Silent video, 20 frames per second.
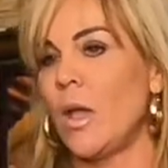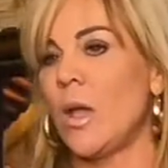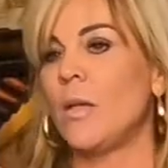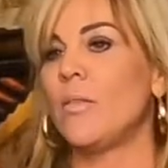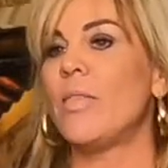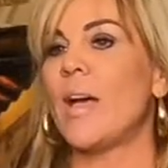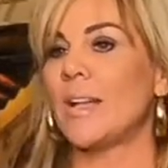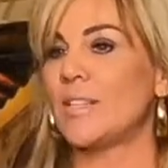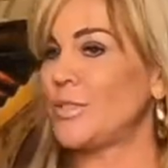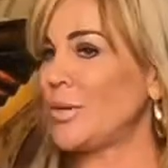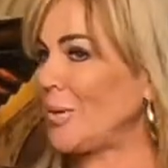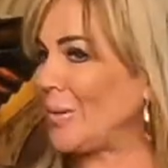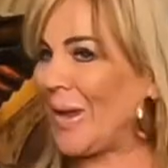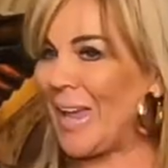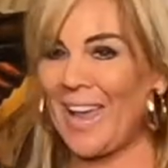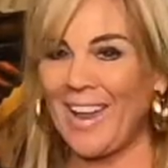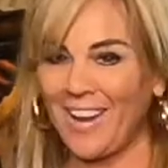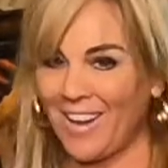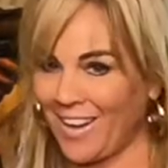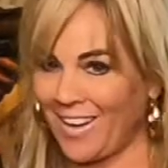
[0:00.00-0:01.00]
That's
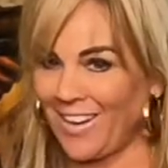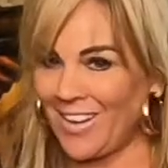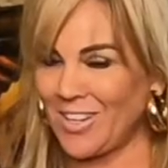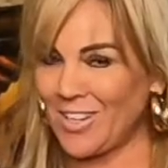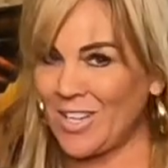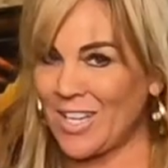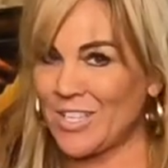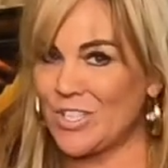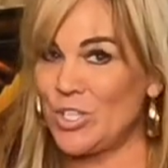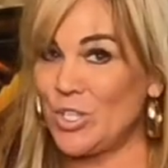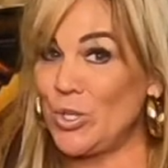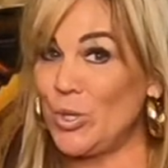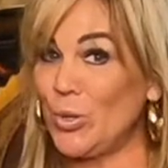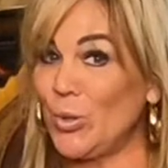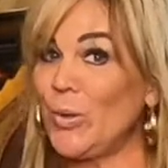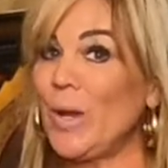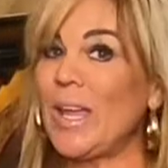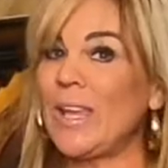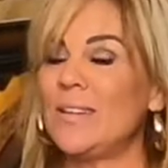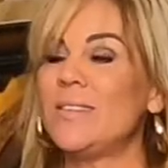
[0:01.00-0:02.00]
okay, because you
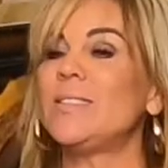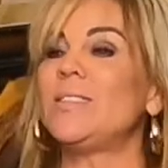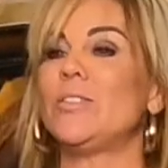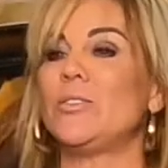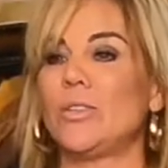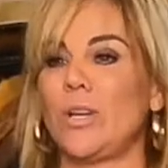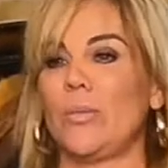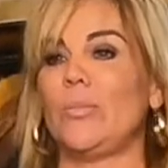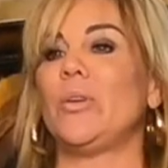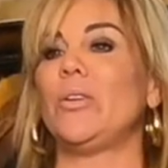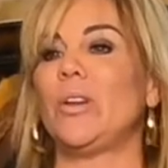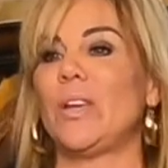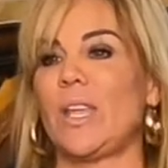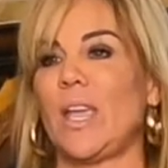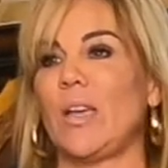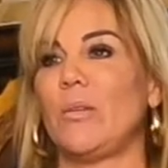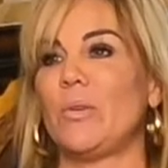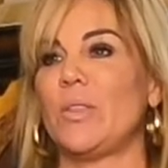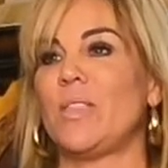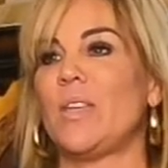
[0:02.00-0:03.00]
can still
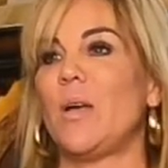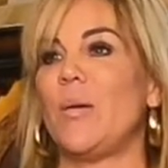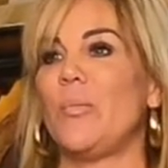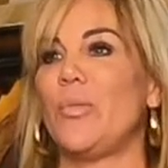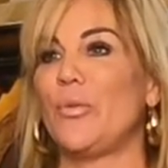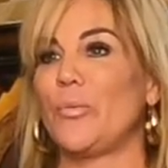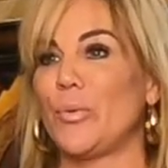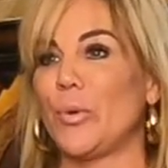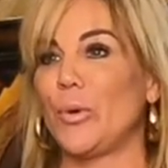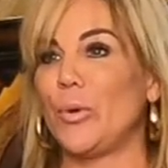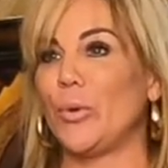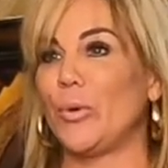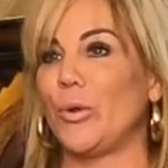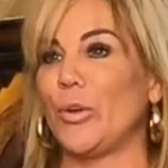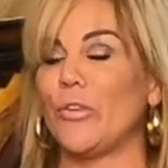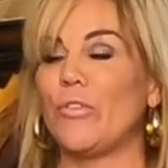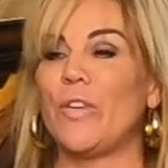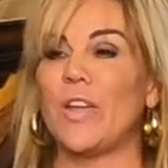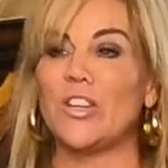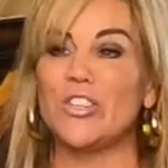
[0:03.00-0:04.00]
communicate with them through your
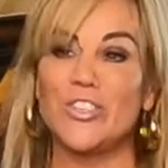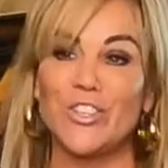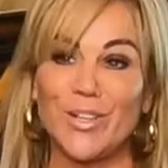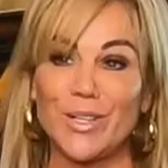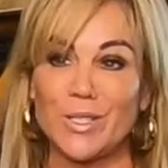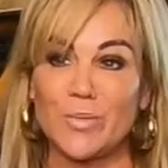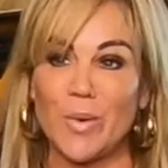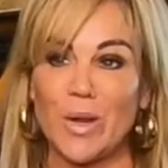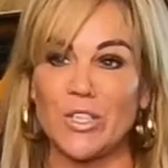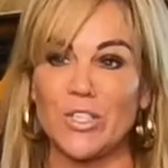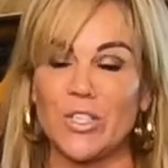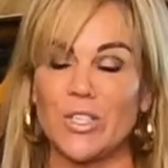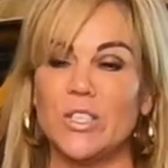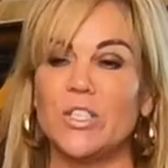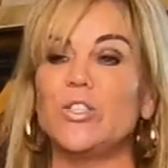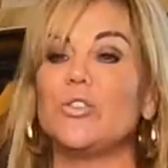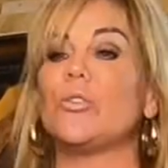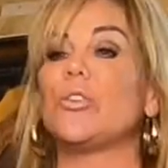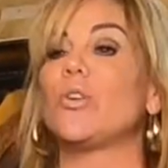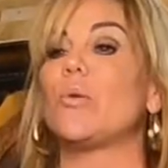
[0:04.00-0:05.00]
facial expressions,
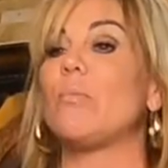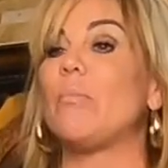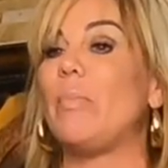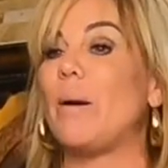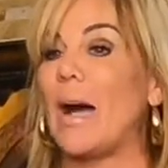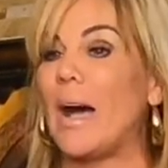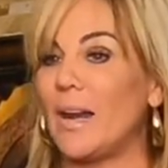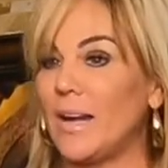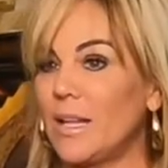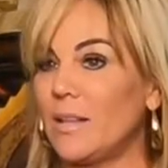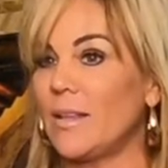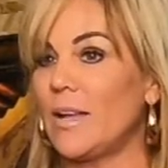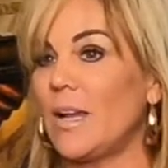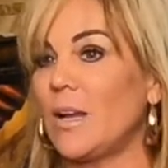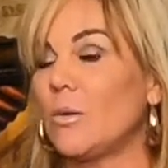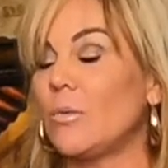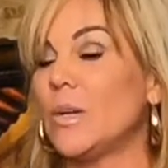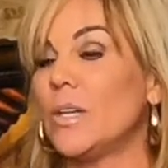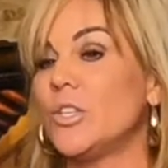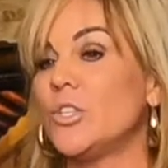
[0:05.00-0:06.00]
through your body
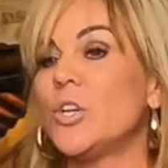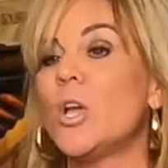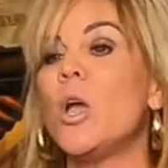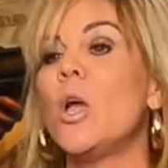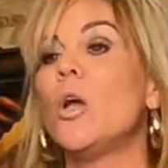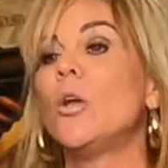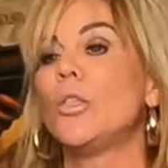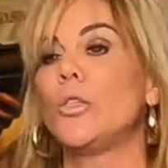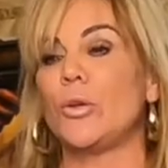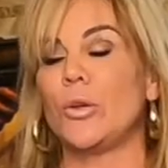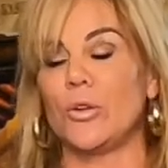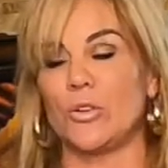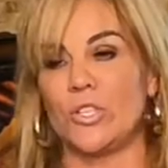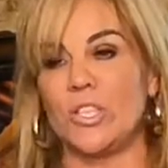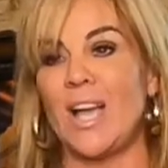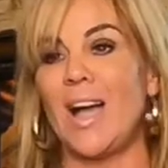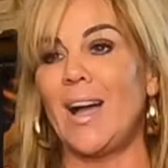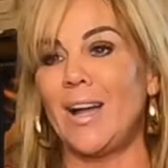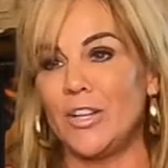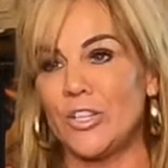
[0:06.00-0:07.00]
language, through your
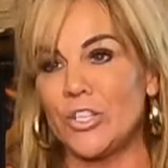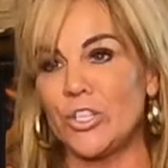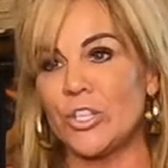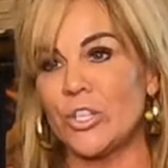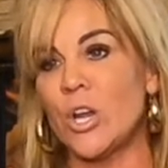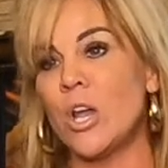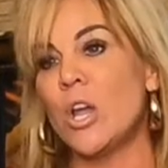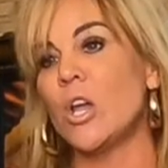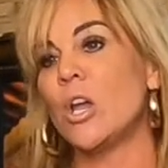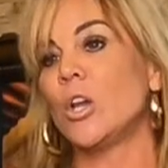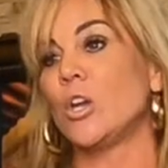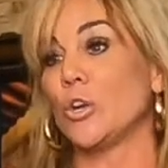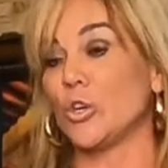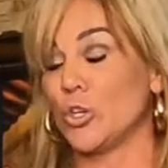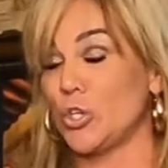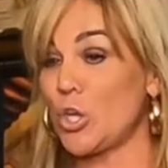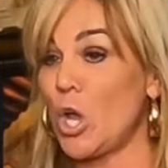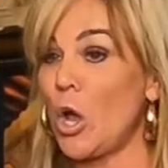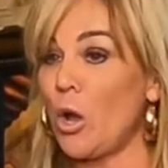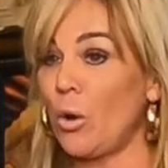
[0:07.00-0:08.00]
touch, your
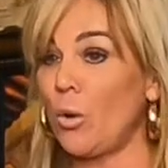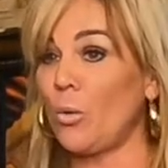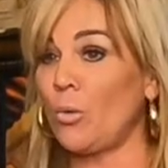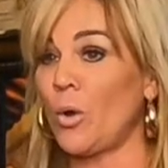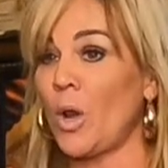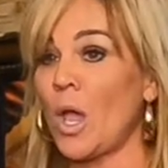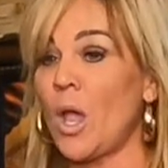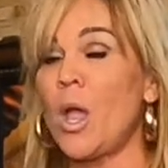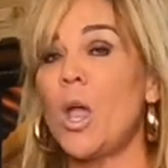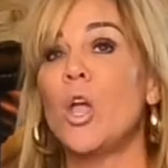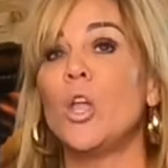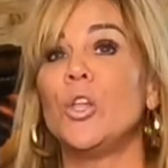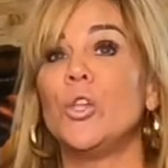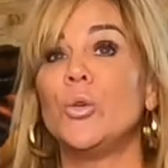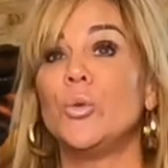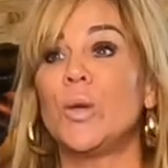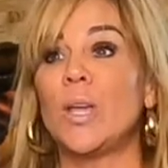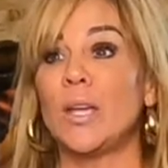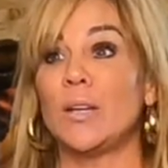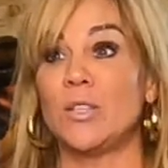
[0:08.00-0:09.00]
tone. You
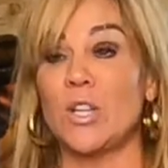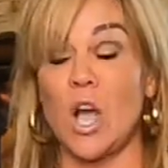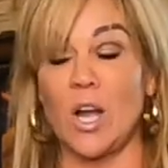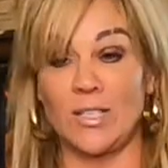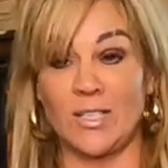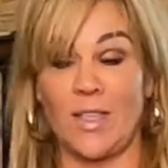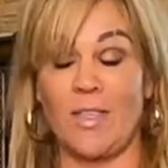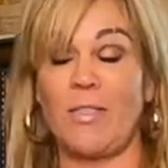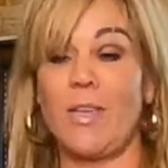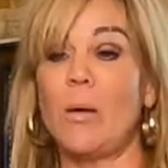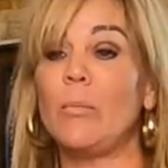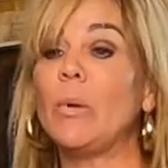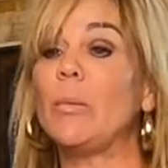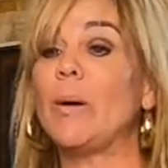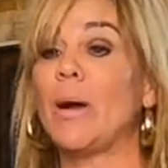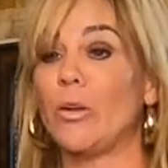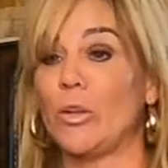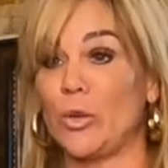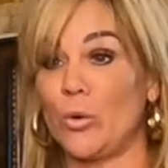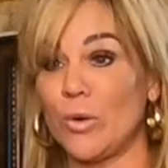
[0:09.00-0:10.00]
can talk to them
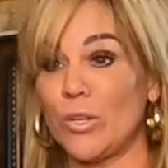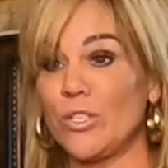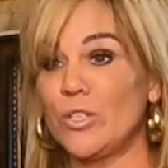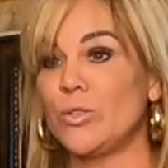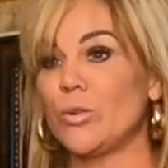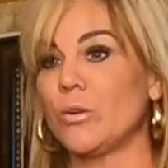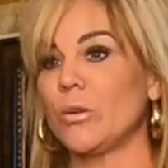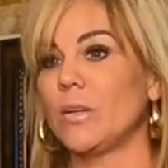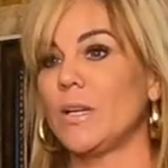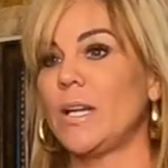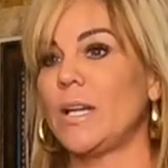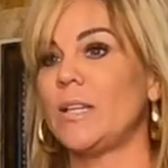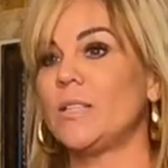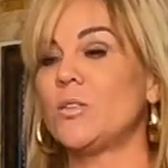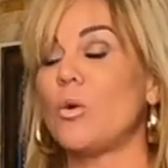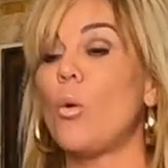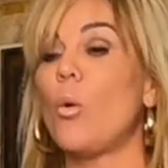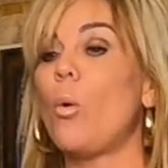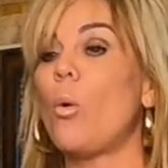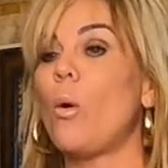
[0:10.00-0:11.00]
about your stories,
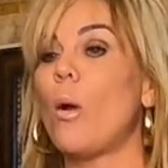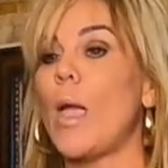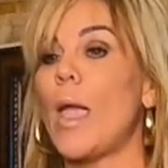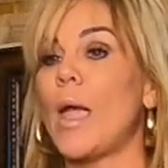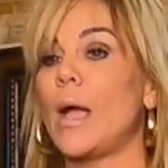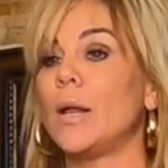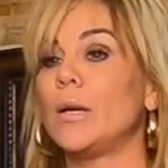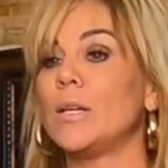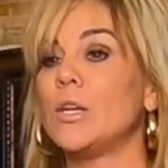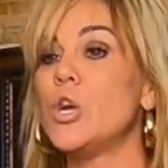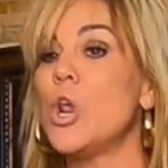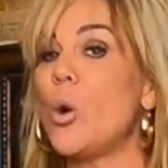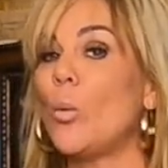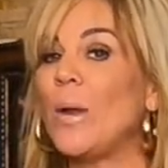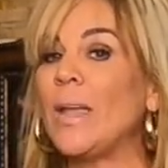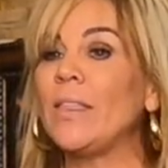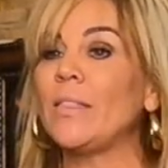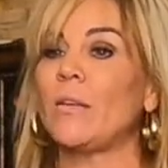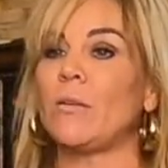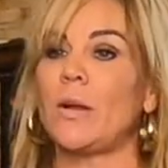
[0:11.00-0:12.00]
and
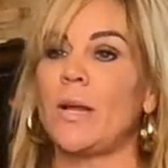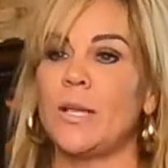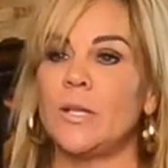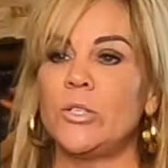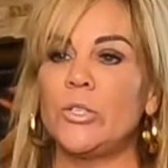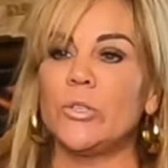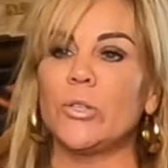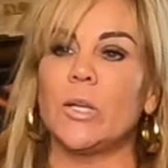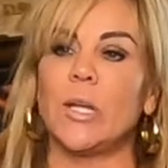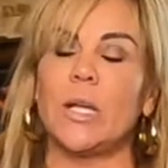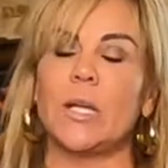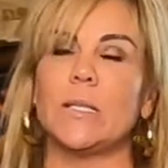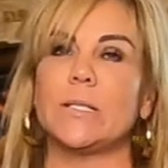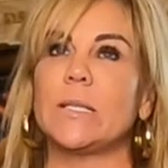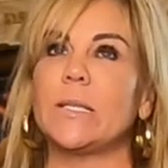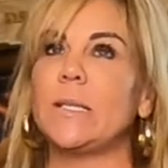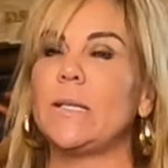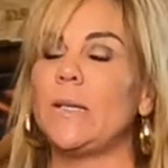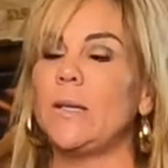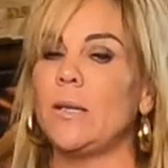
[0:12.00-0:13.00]
knowing their history is
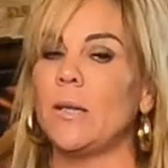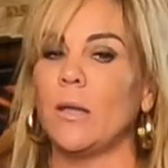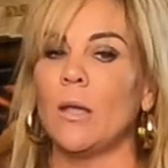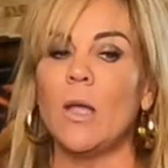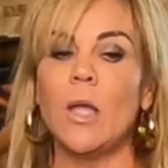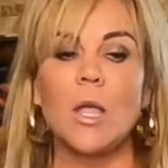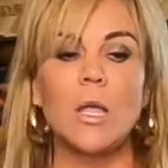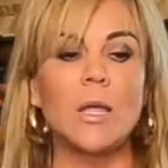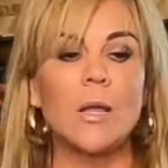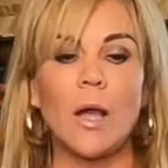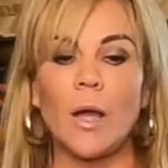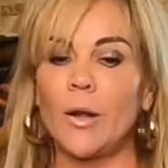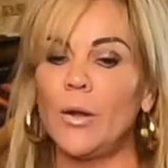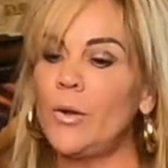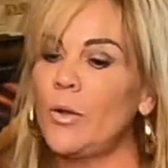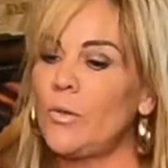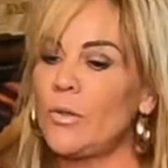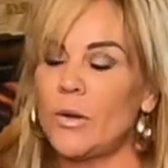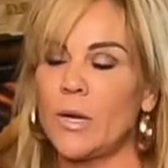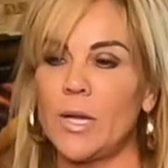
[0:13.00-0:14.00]
key. You gotta know
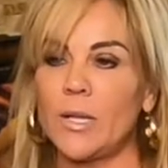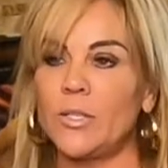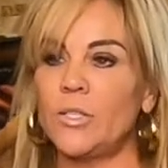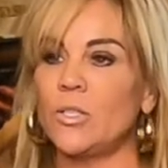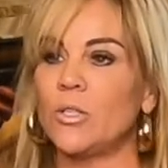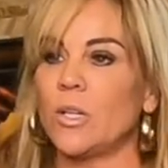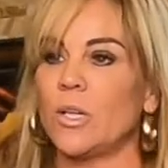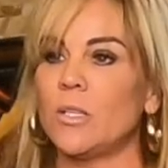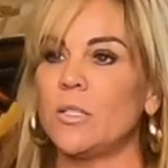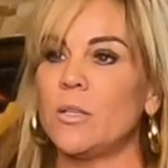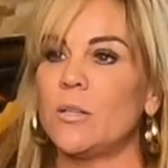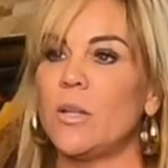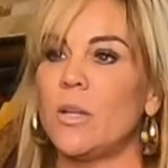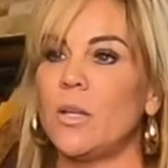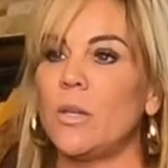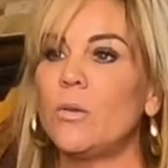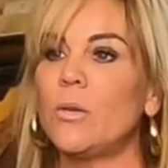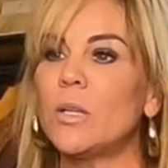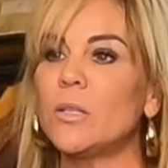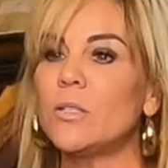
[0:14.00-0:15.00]
their history so that
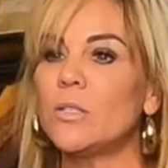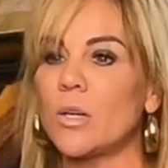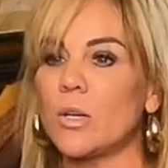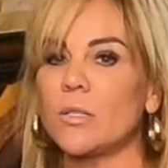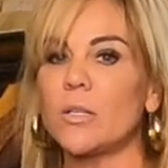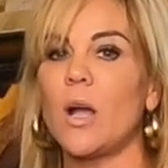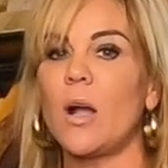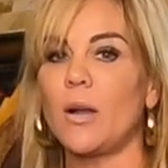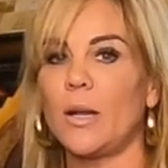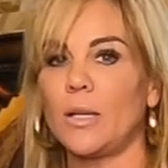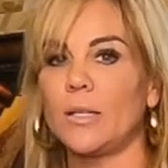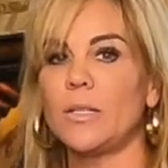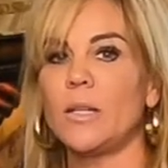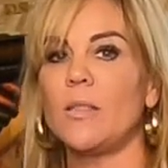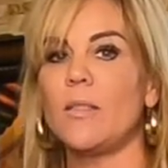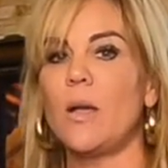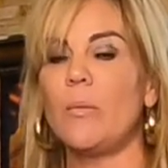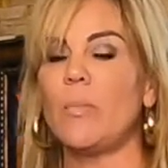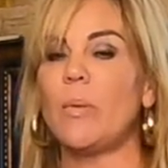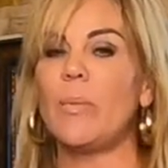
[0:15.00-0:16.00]
you can start talking to
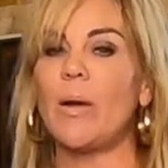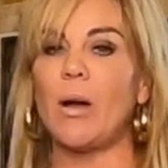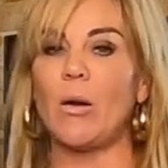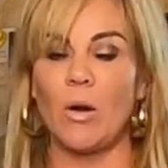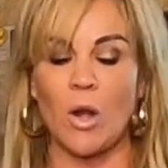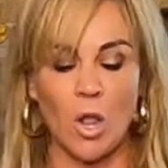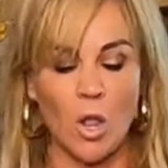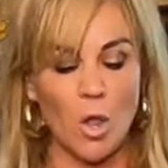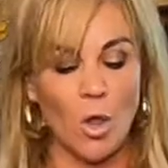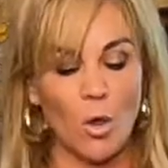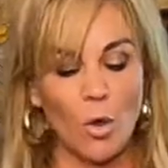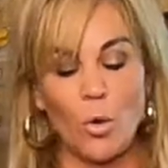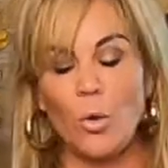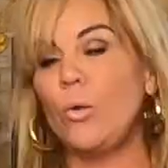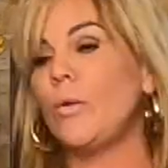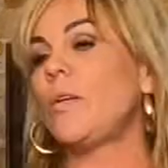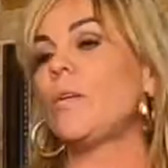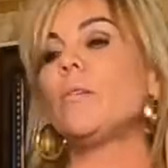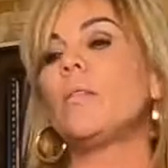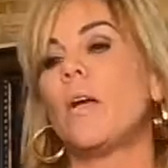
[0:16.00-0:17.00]
them about who
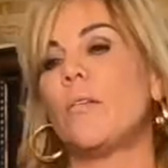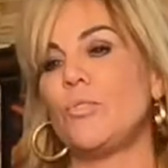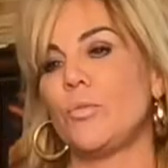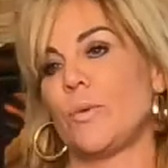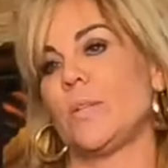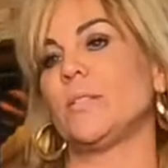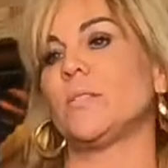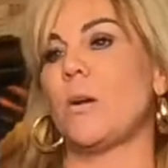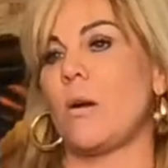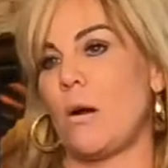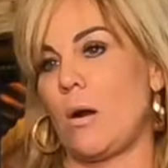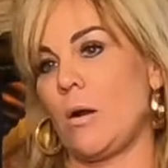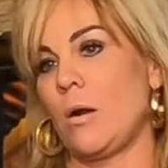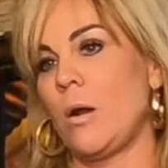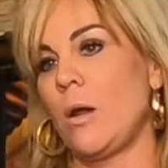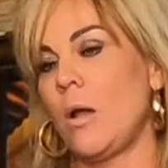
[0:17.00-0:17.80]
their loved ones are.